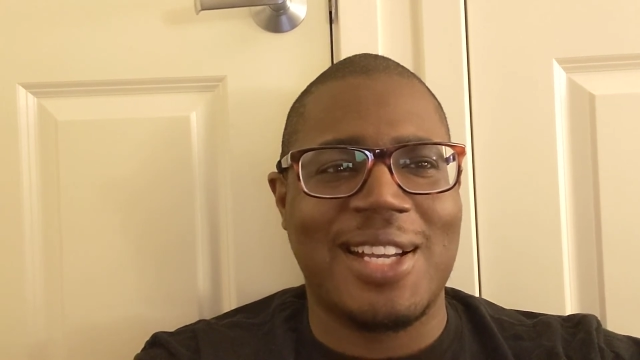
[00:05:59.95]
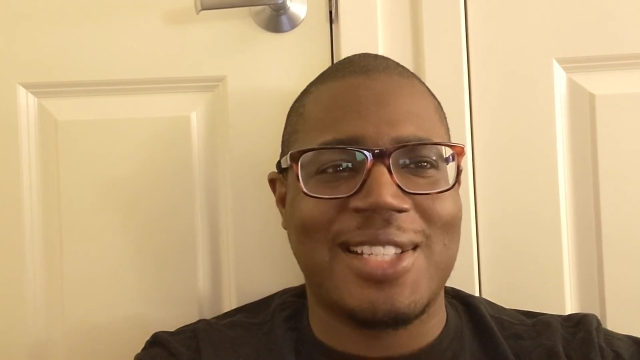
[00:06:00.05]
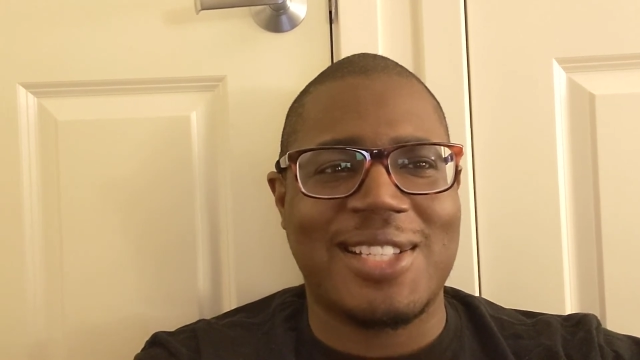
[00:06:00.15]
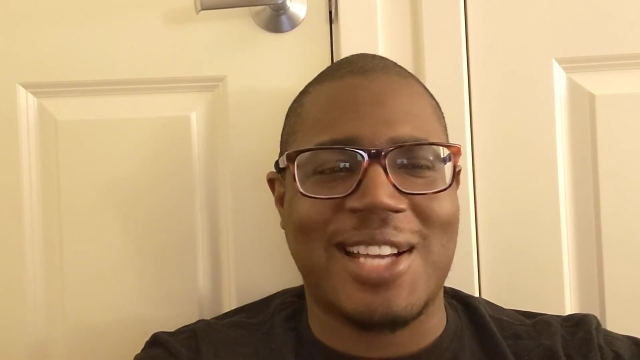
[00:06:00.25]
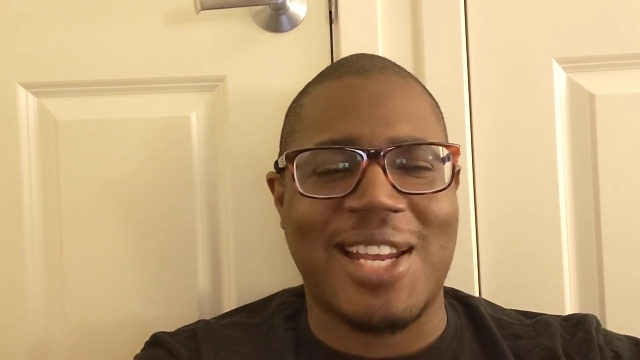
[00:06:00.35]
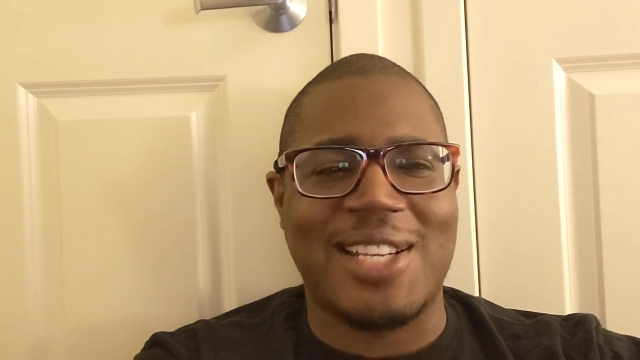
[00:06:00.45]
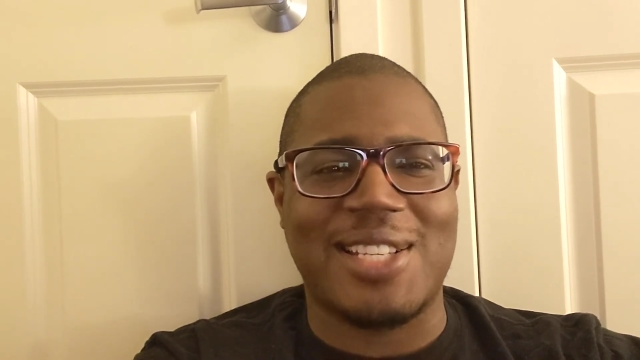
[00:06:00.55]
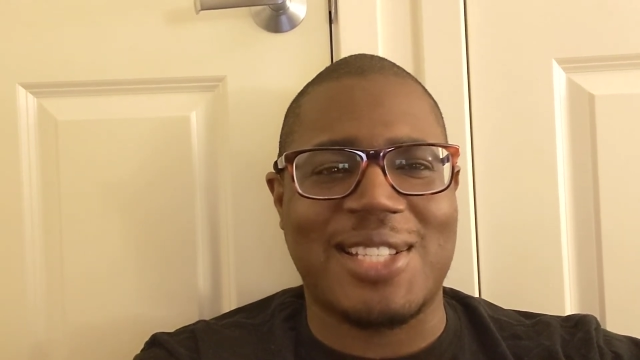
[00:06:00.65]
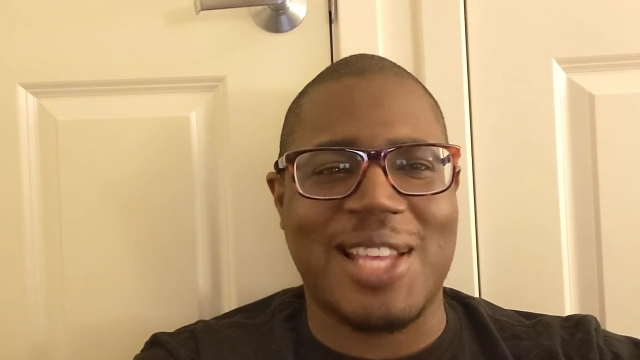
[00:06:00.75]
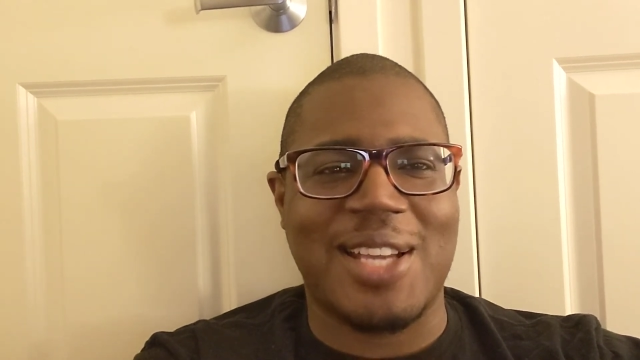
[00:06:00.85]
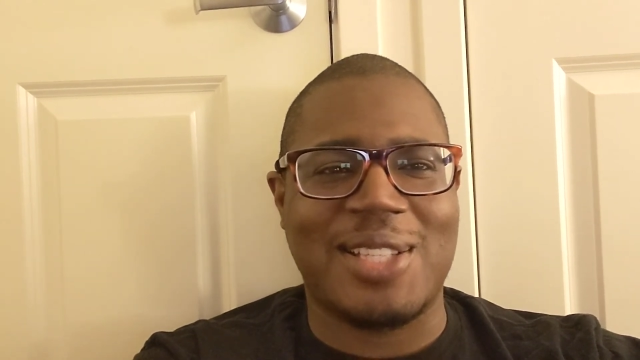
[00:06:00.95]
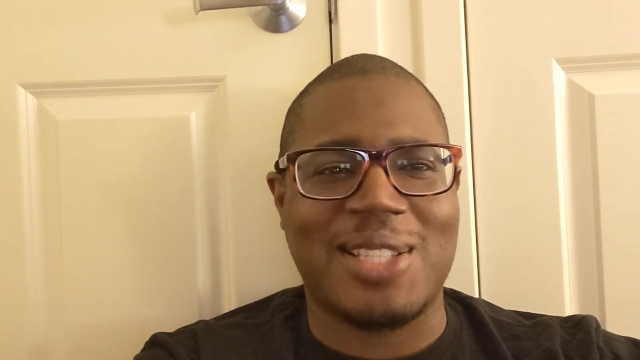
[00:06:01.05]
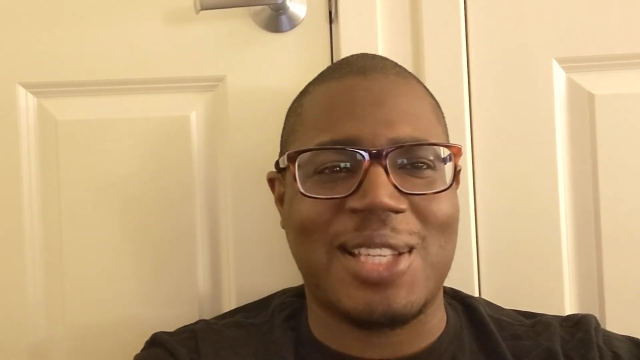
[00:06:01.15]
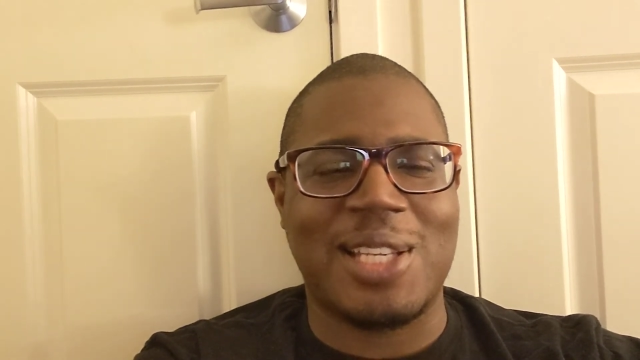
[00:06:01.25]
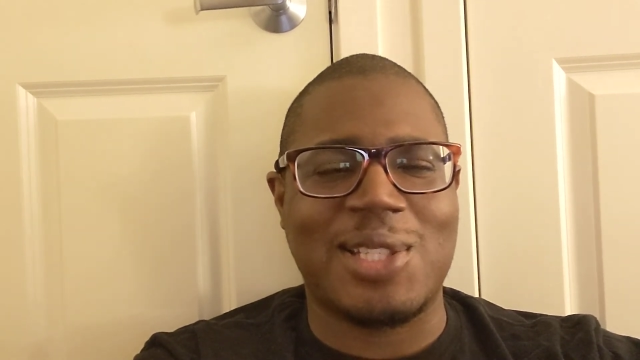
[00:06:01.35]
she kind of just like
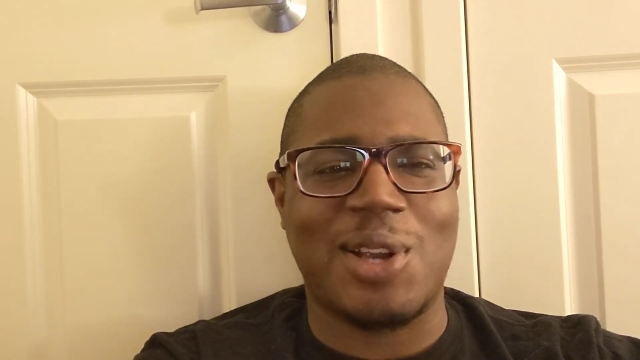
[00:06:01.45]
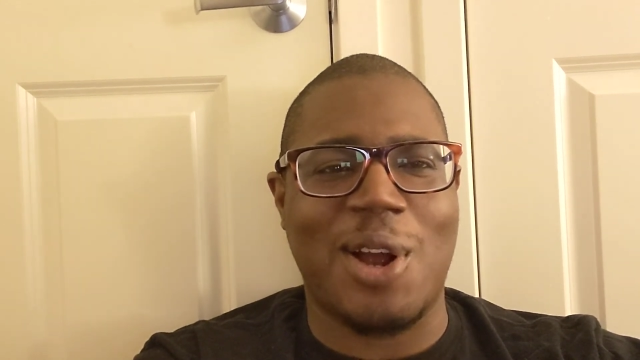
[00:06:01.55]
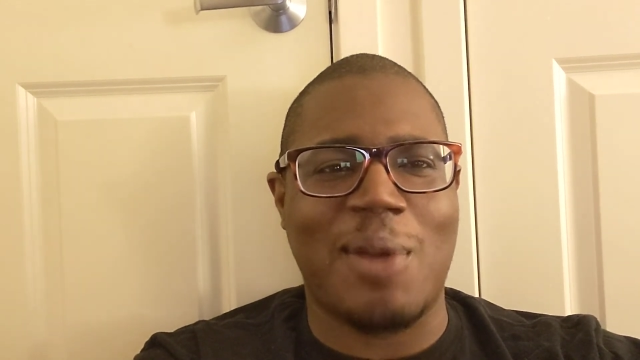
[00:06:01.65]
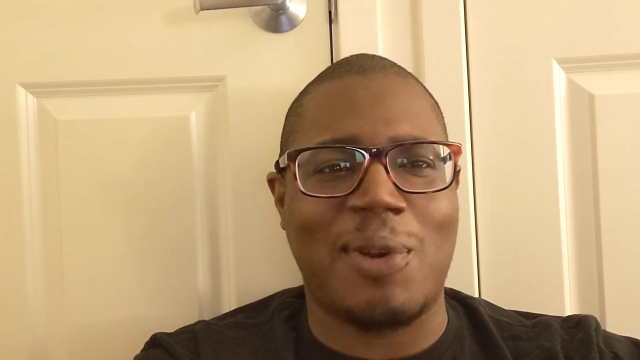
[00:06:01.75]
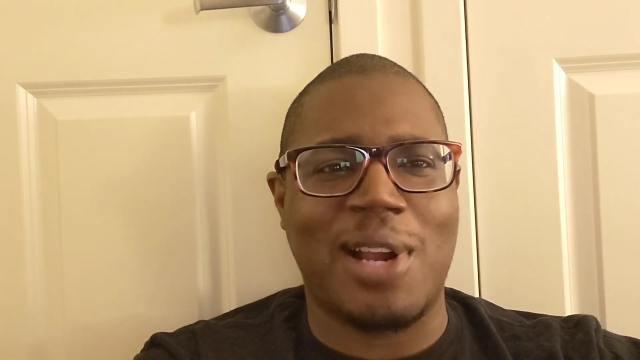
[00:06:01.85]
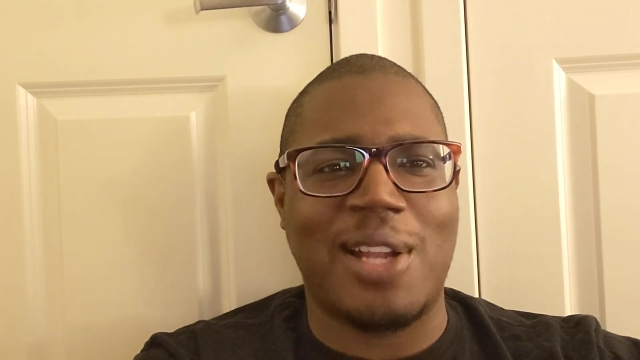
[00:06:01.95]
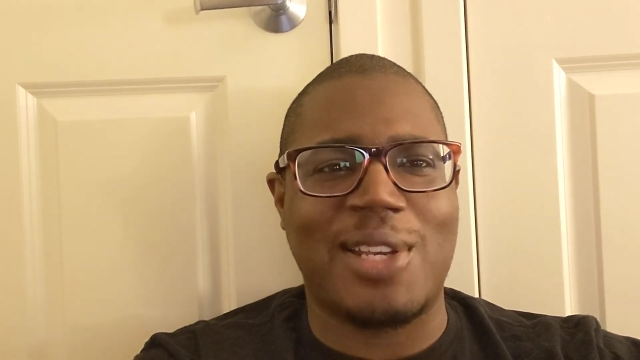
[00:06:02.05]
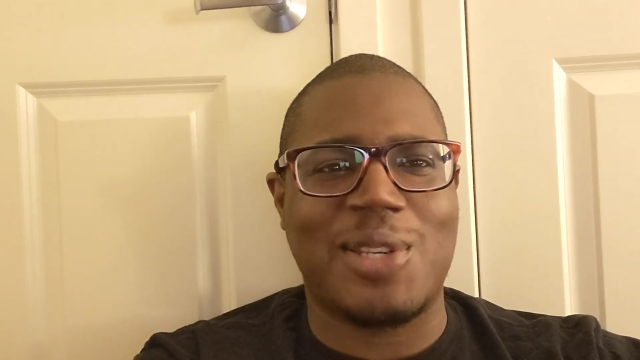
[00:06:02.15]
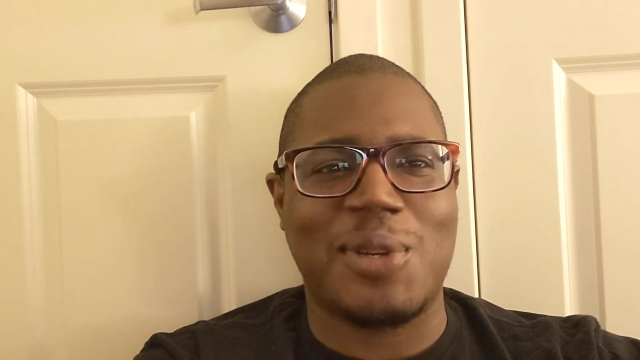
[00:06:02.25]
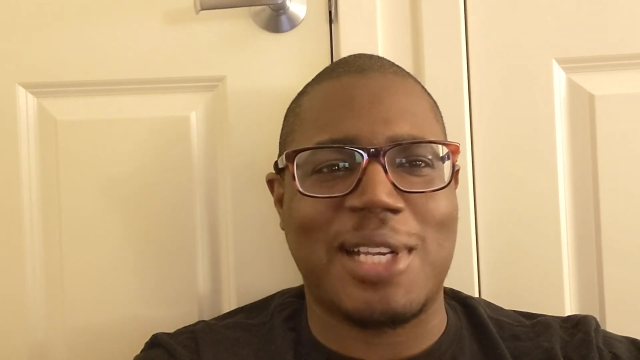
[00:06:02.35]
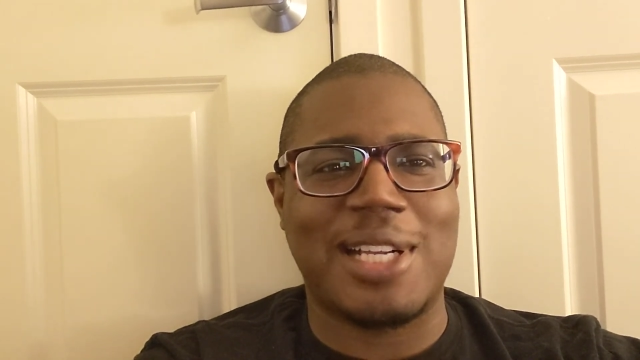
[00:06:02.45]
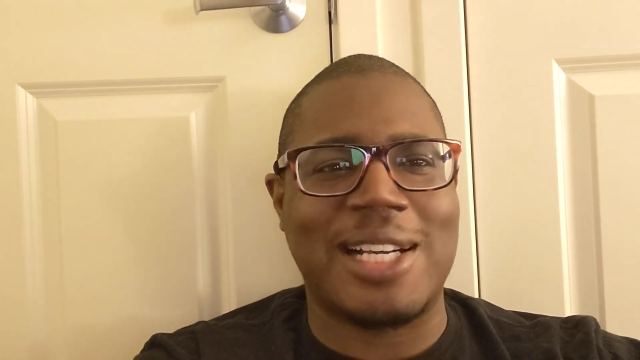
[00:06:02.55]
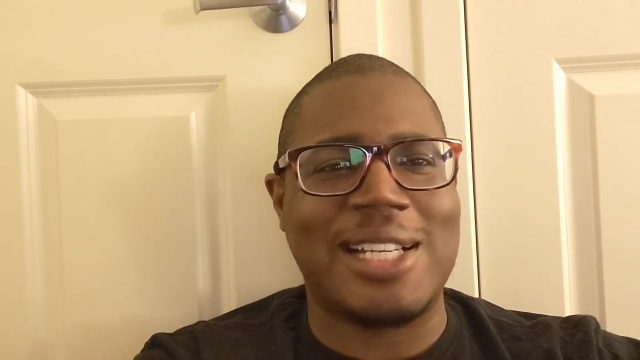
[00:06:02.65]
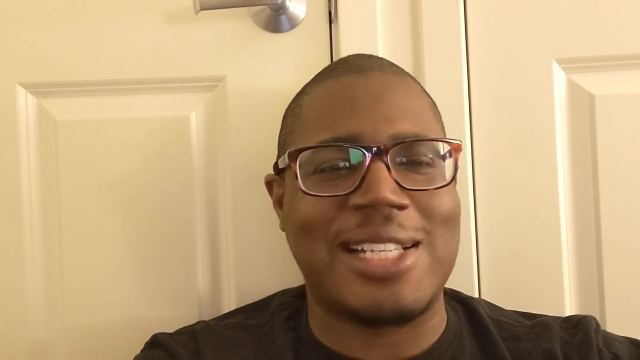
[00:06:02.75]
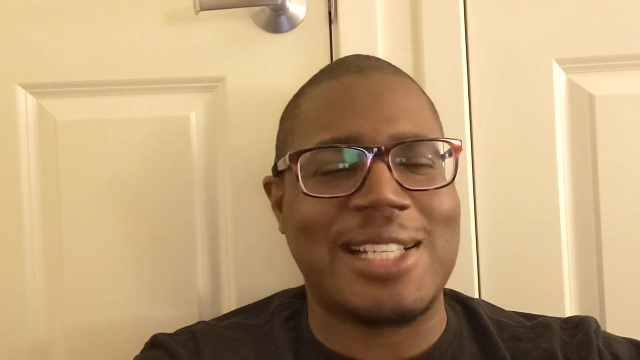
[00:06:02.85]
slings her arm around to shoot a
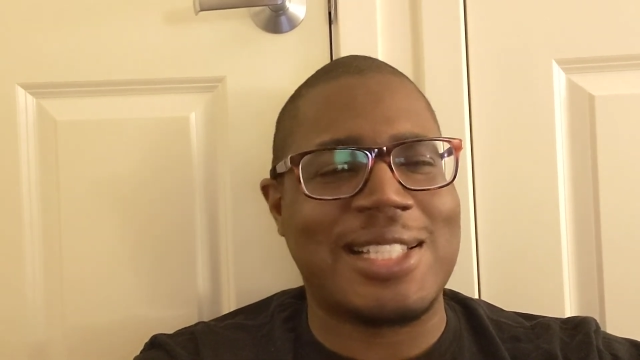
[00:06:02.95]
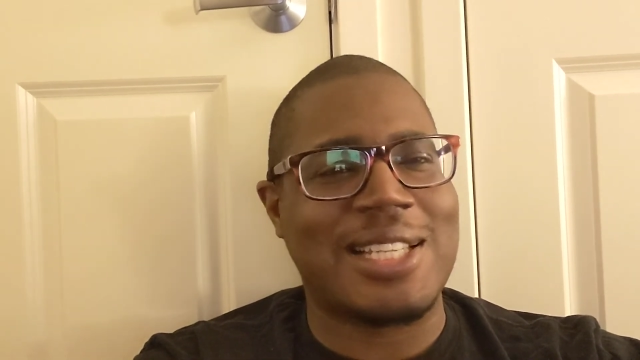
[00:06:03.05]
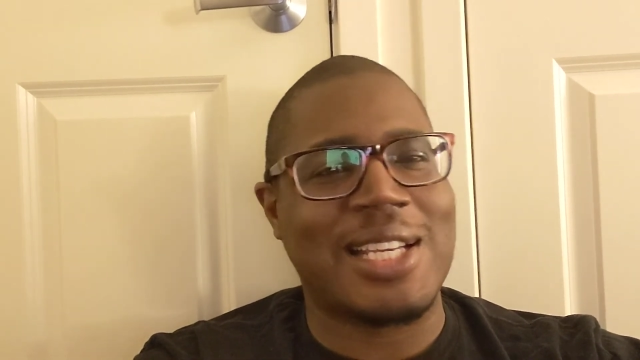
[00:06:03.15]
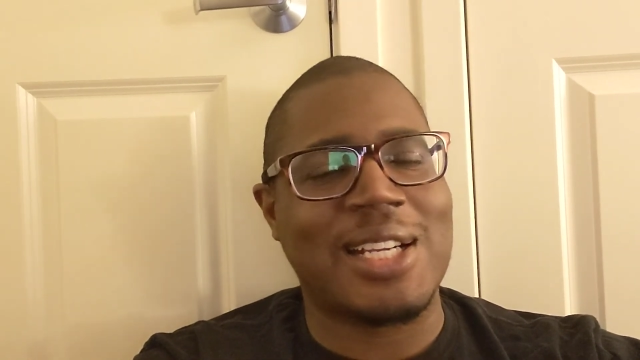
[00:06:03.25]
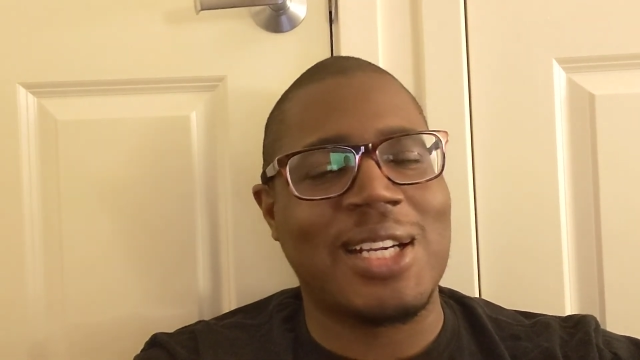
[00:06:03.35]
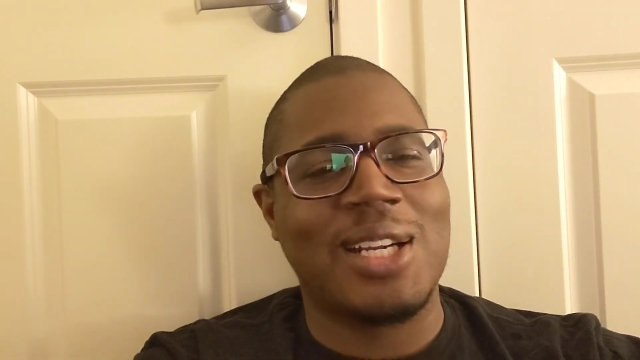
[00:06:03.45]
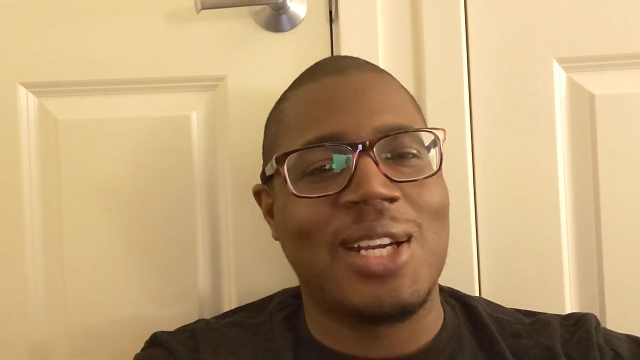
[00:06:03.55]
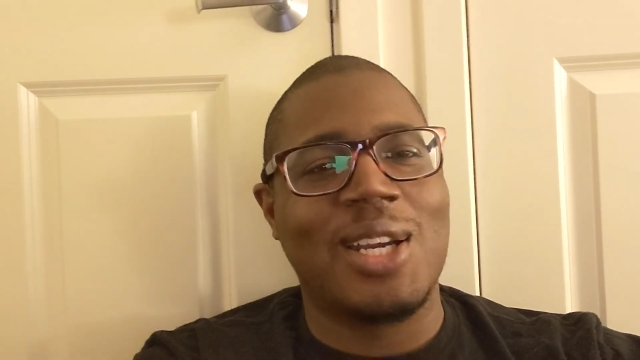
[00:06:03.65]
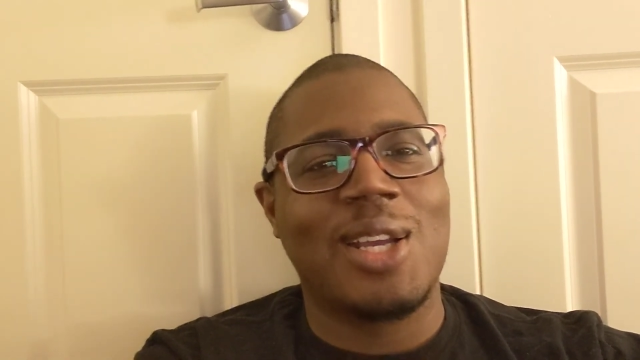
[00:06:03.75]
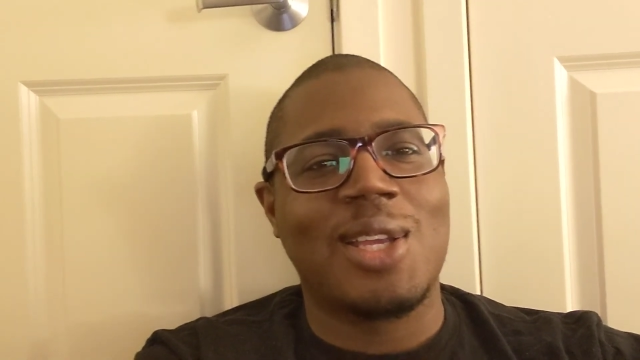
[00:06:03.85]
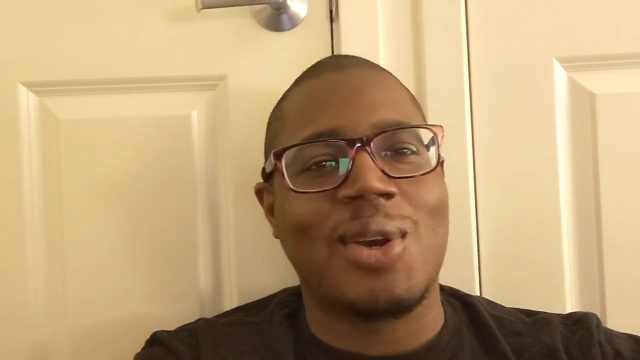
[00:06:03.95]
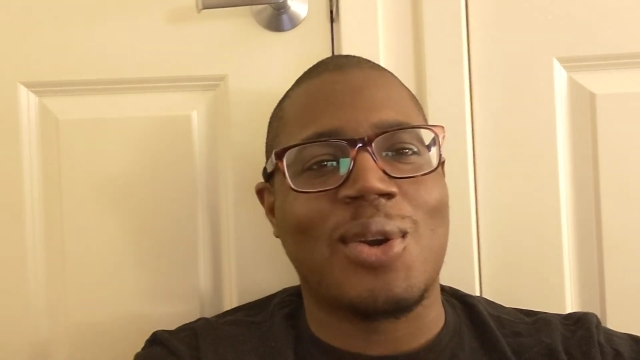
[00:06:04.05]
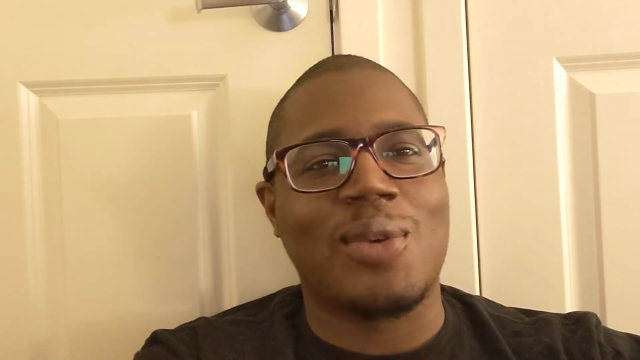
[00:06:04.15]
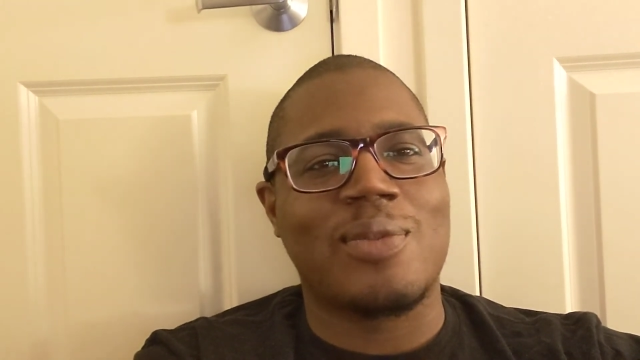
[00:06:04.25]
gun. And it's like, yo,